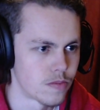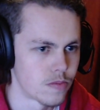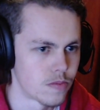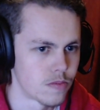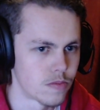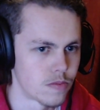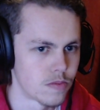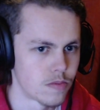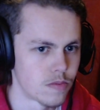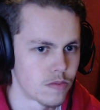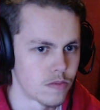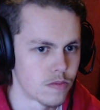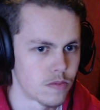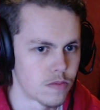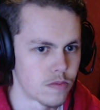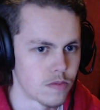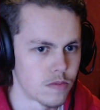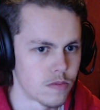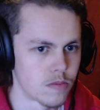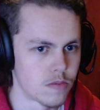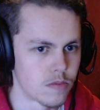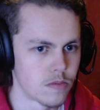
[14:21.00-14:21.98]

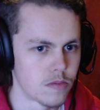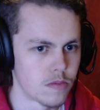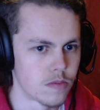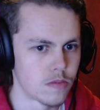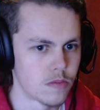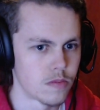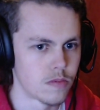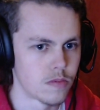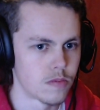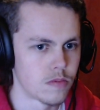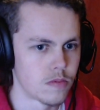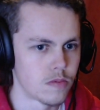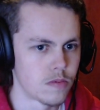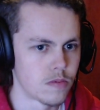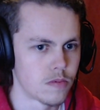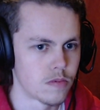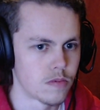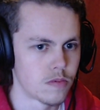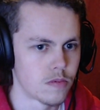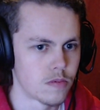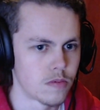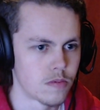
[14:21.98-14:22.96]

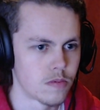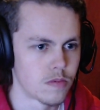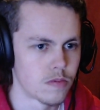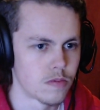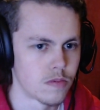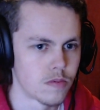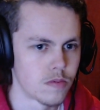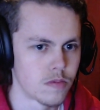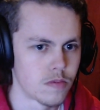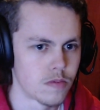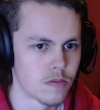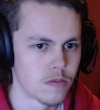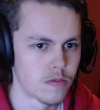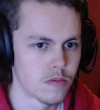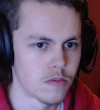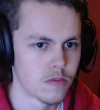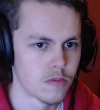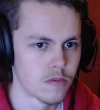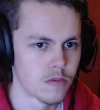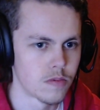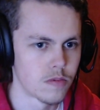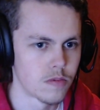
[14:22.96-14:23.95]

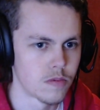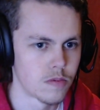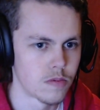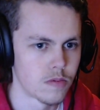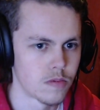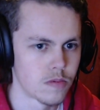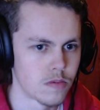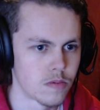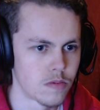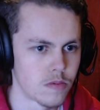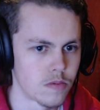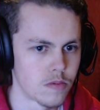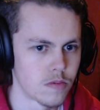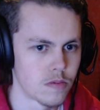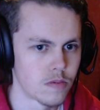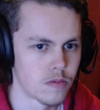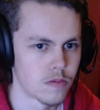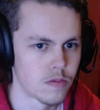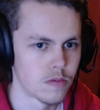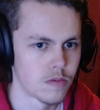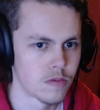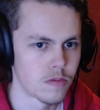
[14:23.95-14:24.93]

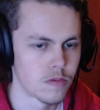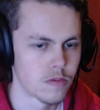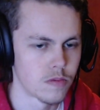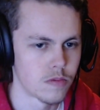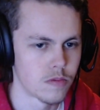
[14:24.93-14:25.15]
Nobody speaks.